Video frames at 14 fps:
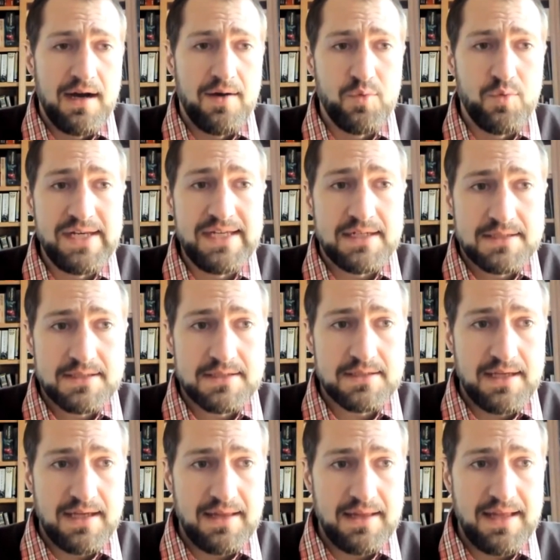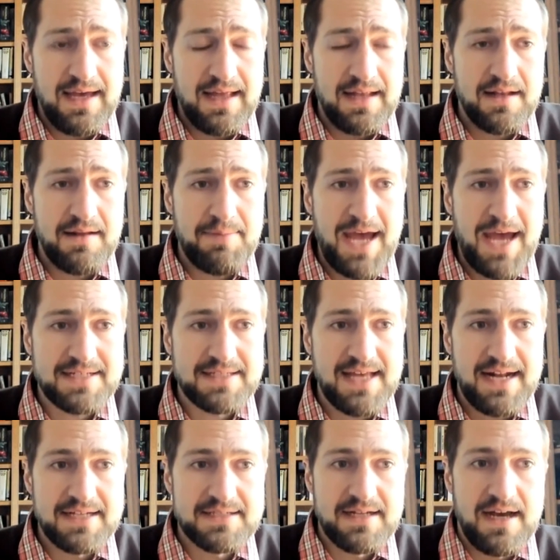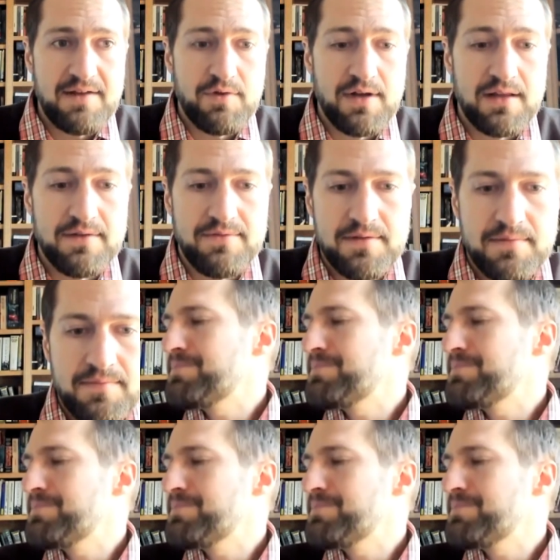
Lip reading: weeks, and that past that, it's not relevant.